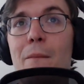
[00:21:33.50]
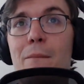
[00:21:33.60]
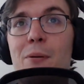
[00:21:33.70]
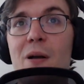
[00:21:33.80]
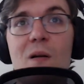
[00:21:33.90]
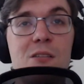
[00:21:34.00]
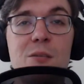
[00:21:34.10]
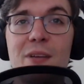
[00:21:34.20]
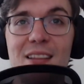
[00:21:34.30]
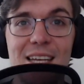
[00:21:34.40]
but
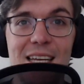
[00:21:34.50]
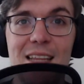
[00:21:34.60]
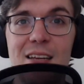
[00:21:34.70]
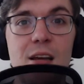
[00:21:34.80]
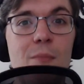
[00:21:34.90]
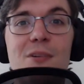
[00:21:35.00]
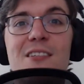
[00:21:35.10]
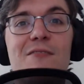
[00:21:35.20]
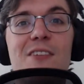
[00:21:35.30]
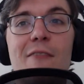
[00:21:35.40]
ultimately the
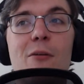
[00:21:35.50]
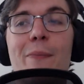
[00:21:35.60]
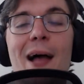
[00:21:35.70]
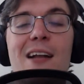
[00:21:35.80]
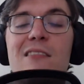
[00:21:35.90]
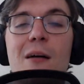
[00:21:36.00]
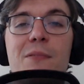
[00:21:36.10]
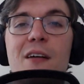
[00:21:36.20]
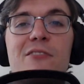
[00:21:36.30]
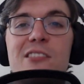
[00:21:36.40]
numbers have never backed
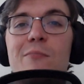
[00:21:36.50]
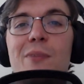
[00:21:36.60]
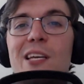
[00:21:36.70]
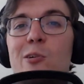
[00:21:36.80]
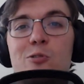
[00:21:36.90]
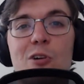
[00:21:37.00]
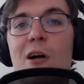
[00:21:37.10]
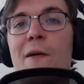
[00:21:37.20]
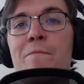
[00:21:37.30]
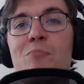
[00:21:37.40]
up Covington being a
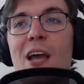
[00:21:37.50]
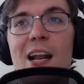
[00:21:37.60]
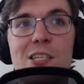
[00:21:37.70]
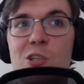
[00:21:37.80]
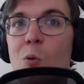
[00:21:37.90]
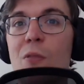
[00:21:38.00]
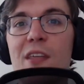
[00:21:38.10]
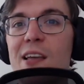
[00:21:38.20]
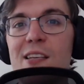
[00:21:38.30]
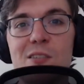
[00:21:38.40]
draw. And I don't
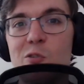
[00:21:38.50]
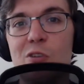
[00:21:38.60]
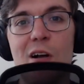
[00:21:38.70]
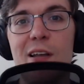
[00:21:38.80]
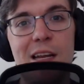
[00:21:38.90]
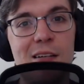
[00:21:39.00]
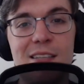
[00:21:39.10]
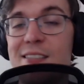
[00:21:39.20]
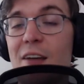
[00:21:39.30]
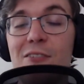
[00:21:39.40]
think he's the draw here.
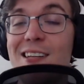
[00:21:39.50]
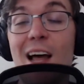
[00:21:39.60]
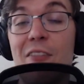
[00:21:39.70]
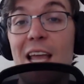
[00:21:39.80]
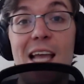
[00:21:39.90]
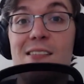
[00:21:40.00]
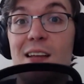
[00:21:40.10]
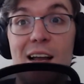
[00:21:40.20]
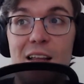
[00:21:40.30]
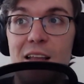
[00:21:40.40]
He's definitely not the A
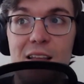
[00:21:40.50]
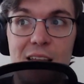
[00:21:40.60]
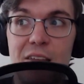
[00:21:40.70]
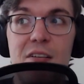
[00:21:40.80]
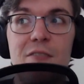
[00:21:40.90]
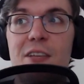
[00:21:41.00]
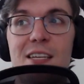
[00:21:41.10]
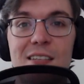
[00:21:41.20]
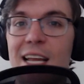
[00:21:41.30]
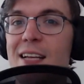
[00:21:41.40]
side, even if
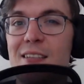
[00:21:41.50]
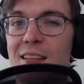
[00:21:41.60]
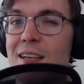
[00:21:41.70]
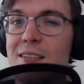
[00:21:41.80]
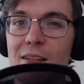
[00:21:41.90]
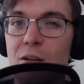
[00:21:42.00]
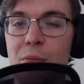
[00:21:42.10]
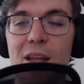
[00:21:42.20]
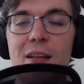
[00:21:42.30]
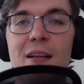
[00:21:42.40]
he is enhancing things a little
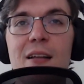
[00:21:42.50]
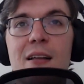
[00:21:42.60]
bit.